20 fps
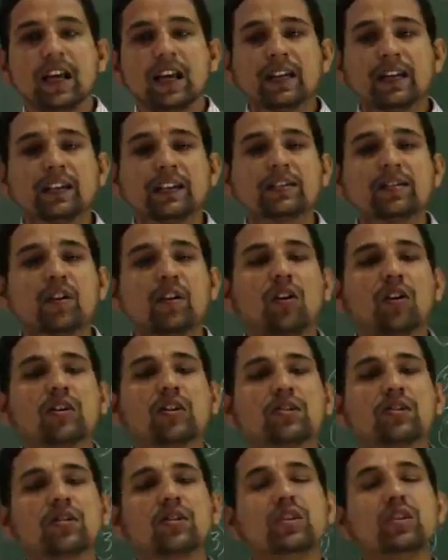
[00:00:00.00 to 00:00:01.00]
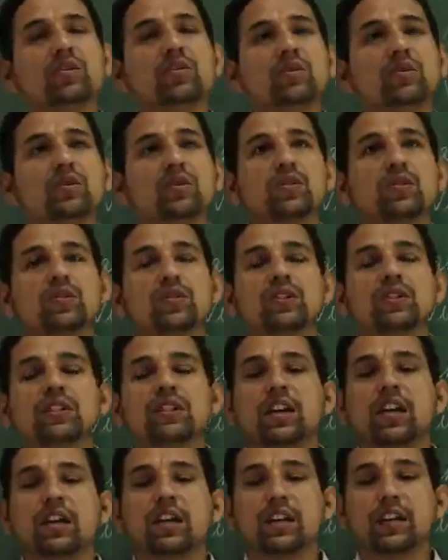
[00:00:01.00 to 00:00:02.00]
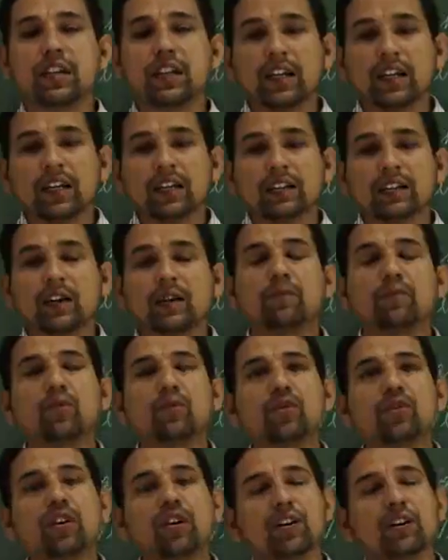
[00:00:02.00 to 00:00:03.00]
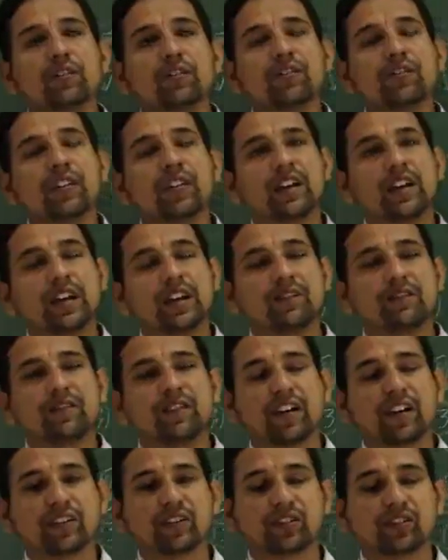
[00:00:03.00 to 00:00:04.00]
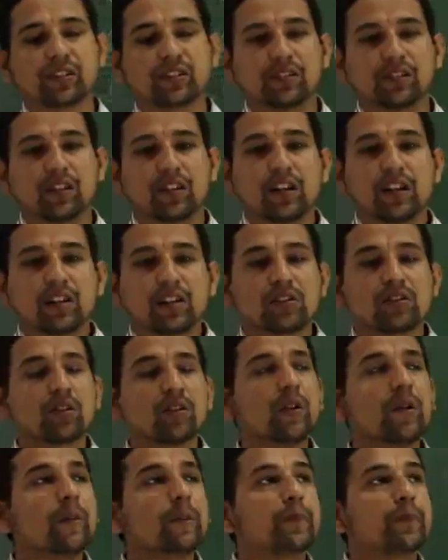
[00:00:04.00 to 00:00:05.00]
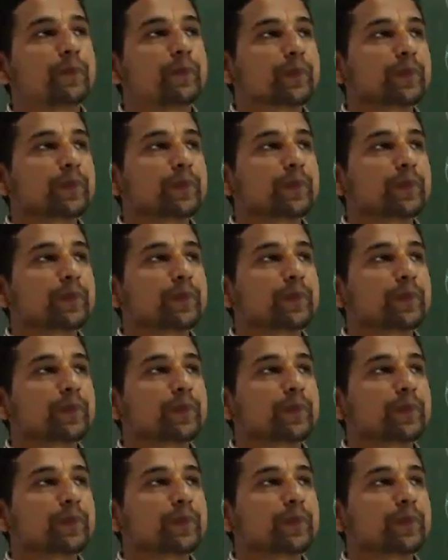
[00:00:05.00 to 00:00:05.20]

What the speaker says: It is also used to study the mode of infection. So